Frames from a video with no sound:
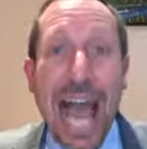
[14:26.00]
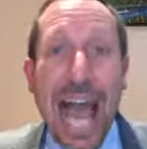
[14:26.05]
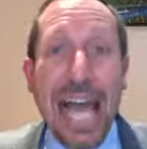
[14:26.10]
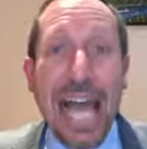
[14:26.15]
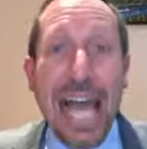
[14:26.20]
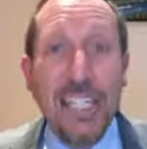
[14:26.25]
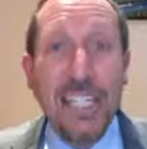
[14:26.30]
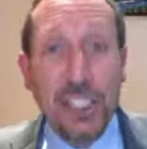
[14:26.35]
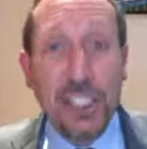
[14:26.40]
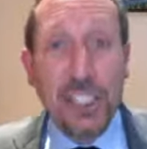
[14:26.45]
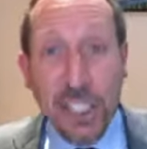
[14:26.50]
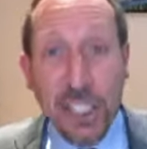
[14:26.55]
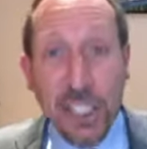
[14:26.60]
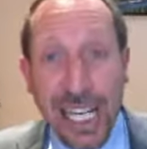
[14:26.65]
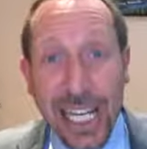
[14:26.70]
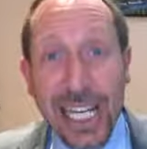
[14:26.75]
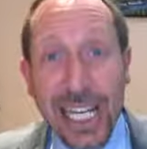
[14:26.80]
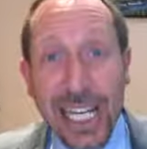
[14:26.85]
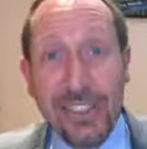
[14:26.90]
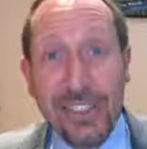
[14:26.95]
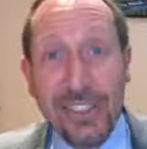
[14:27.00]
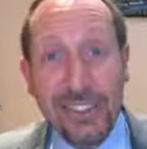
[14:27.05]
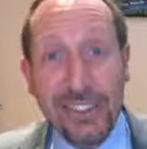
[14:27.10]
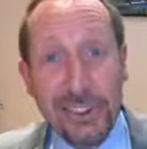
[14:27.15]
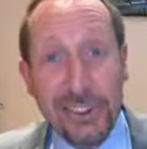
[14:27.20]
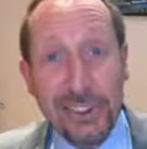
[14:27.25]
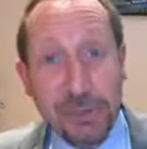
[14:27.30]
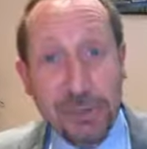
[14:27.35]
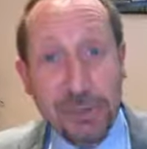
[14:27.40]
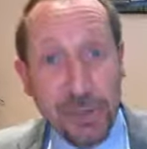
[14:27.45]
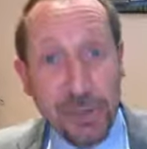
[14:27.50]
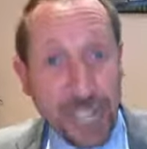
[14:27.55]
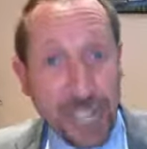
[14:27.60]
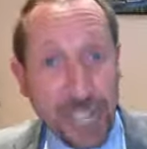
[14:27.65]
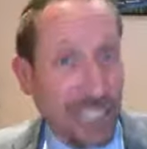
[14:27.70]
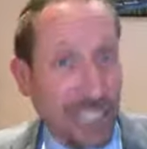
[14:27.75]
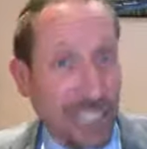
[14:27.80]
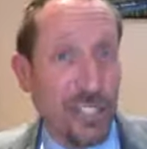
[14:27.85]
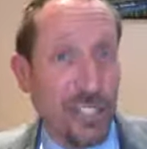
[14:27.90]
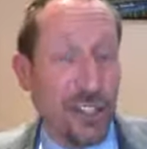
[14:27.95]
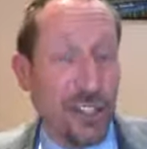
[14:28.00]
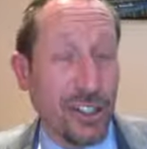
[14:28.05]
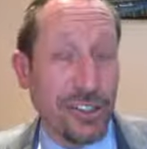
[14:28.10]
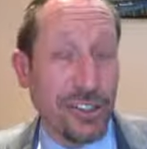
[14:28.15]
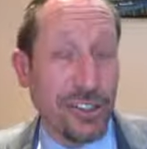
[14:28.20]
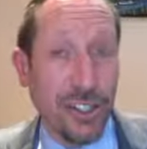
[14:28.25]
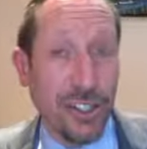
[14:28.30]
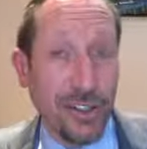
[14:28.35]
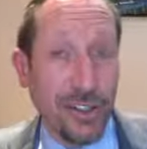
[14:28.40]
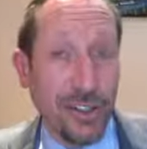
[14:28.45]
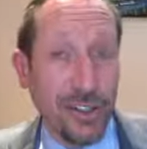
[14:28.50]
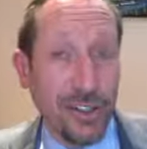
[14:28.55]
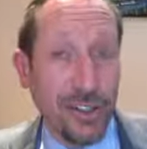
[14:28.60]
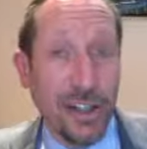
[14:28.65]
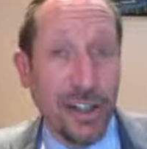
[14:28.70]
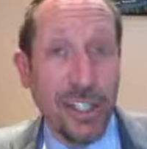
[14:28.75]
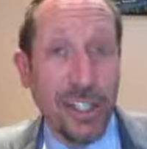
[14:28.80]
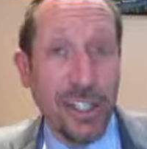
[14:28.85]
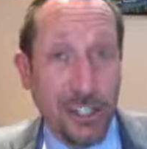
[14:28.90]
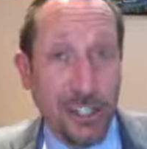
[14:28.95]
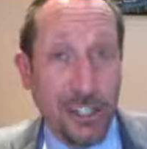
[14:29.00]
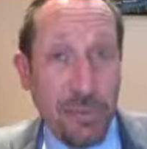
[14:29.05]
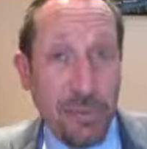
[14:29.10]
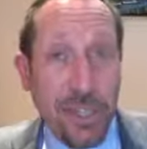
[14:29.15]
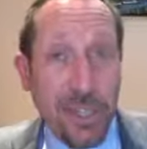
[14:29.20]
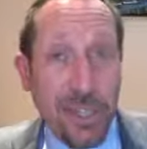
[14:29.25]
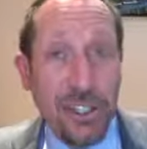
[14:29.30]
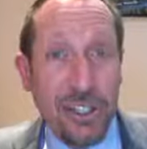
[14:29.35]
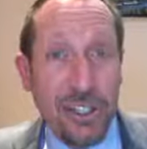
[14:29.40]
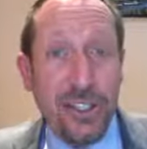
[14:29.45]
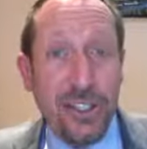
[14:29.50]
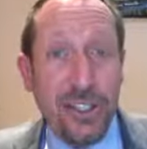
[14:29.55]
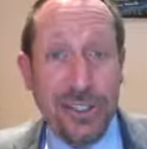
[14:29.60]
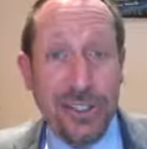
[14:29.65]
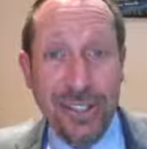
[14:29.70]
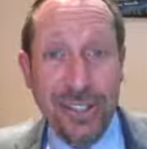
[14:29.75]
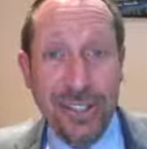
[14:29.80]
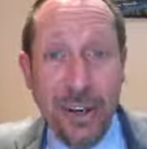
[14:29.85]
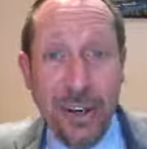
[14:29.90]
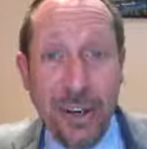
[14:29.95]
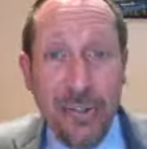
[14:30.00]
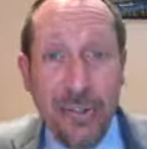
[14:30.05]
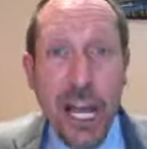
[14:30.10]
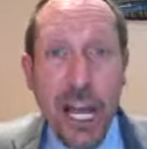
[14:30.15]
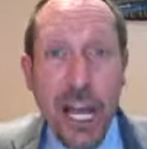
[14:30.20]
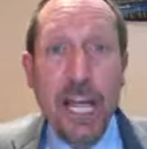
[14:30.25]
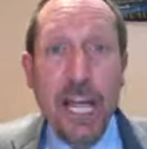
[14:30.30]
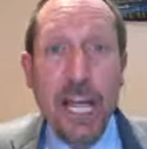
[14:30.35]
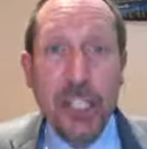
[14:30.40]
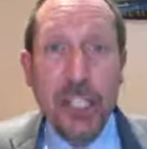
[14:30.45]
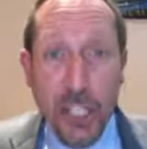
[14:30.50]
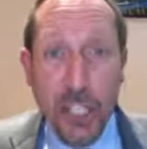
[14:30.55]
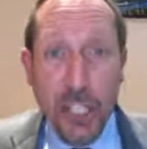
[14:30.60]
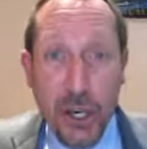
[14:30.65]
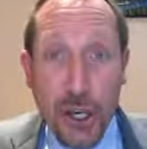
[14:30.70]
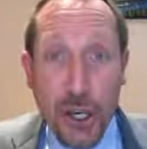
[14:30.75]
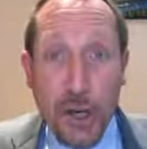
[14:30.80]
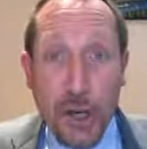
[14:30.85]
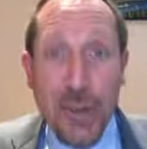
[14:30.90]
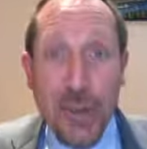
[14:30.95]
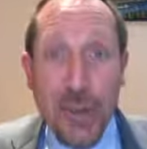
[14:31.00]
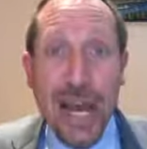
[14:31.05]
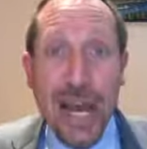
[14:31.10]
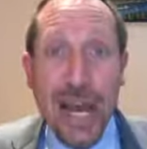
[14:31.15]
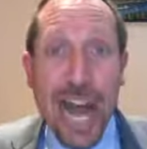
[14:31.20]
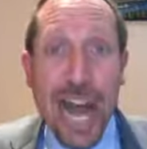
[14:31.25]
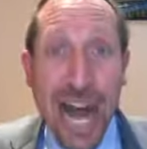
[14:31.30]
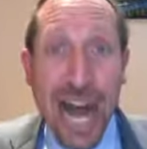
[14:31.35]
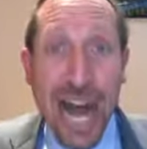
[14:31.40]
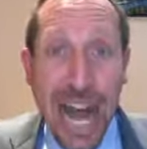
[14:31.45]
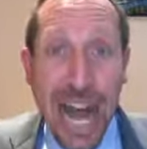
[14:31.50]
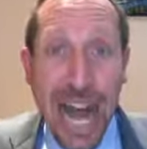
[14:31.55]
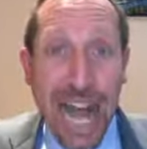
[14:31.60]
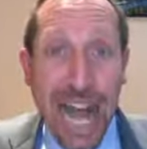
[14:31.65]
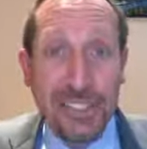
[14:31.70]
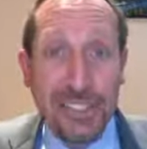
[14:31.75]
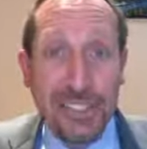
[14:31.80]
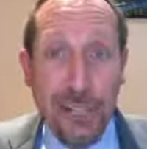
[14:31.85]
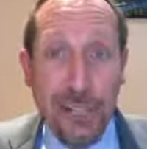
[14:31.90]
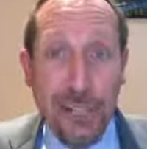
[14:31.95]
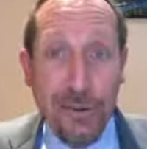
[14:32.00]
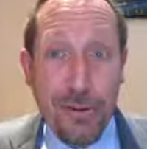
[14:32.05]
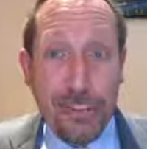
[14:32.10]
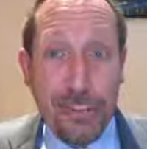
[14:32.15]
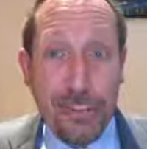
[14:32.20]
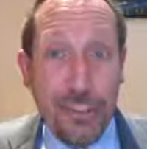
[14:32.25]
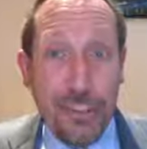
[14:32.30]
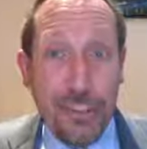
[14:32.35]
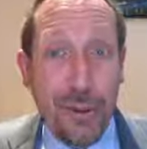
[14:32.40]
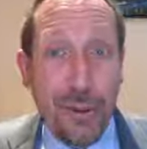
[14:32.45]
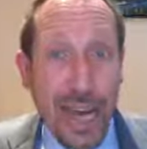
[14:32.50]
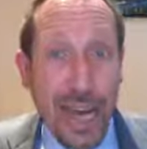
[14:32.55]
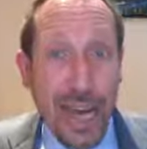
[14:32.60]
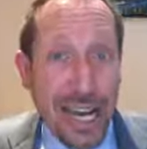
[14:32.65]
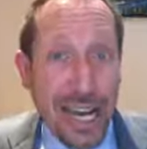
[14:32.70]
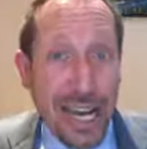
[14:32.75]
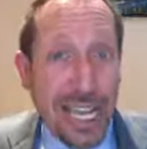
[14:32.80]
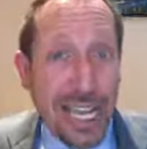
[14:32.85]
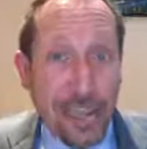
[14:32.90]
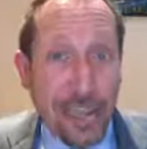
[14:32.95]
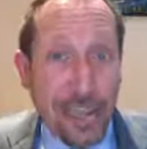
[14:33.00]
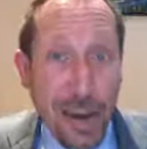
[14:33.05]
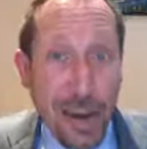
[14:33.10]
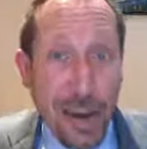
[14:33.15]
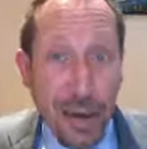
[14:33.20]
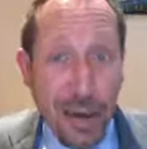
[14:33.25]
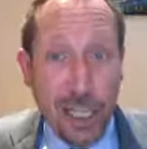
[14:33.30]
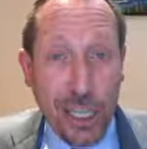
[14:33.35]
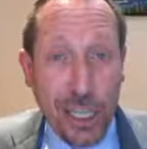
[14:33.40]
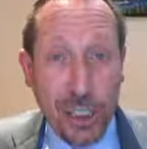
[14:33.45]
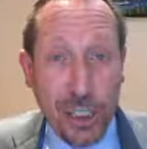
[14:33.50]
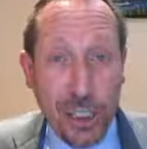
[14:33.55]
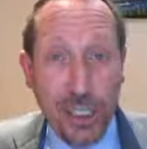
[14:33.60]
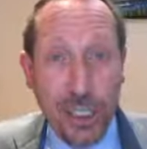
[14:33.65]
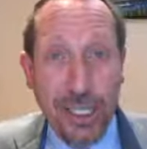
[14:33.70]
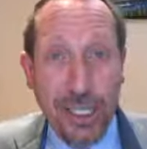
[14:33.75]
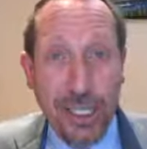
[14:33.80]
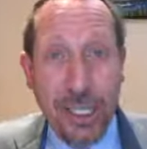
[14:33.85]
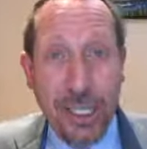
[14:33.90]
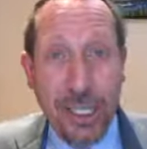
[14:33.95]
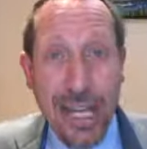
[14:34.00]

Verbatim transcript: And she subjected herself, submitted herself to Ahasuerus, to Achashverosh.